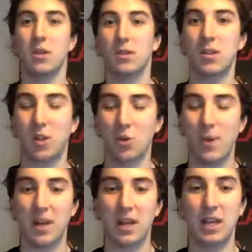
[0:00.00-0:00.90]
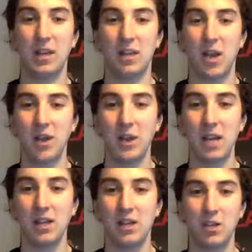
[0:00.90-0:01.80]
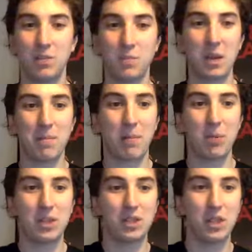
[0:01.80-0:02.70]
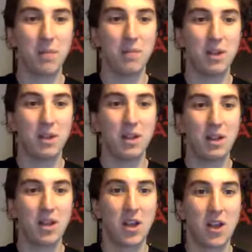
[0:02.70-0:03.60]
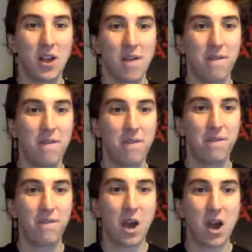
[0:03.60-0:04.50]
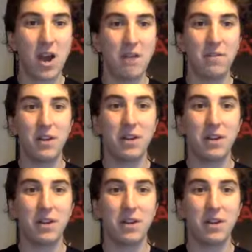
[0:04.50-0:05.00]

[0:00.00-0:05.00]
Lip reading: suck it all back in again. Okay, so it's bigger bubble this time. 5,